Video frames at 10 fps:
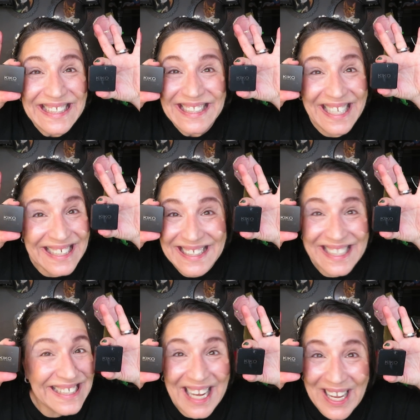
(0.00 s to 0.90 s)
this
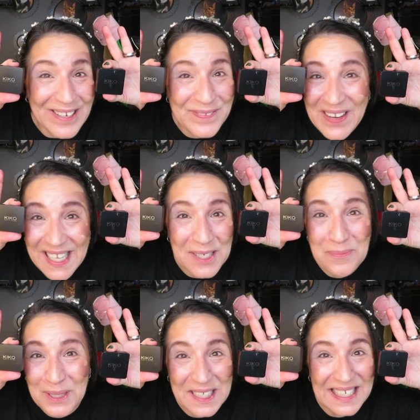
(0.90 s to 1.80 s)
is not
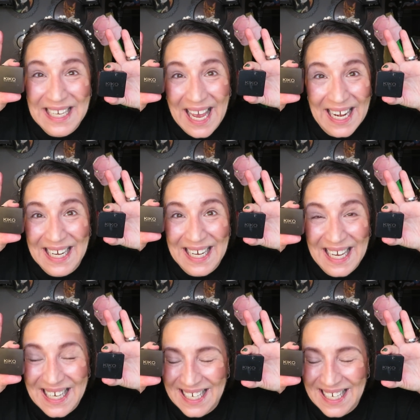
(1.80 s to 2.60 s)
available in Canada.